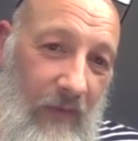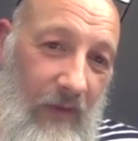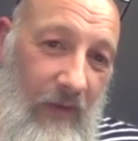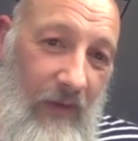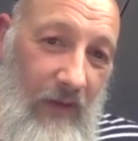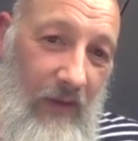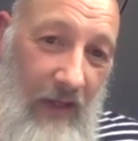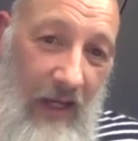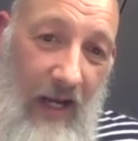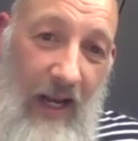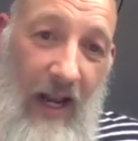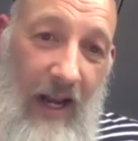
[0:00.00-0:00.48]

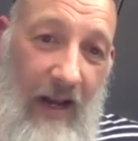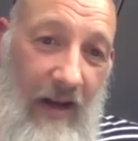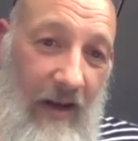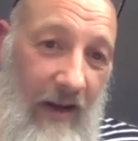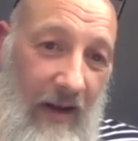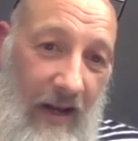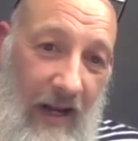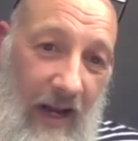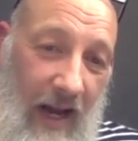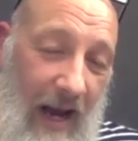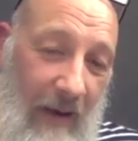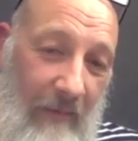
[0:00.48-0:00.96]
Yeah,
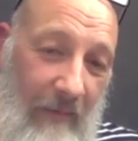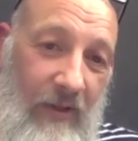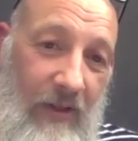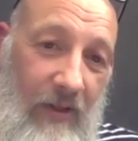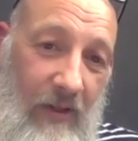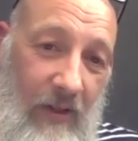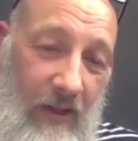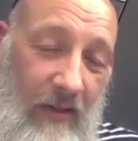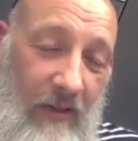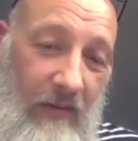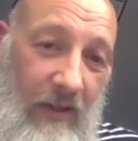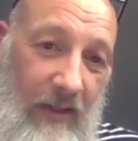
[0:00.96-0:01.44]
it
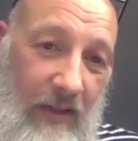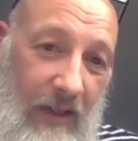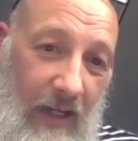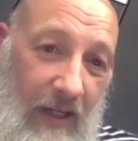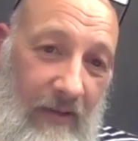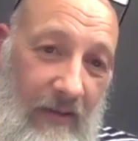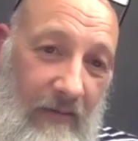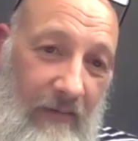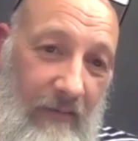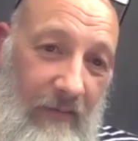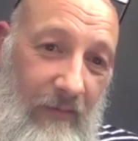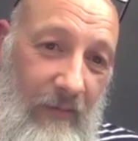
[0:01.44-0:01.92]
absolutely did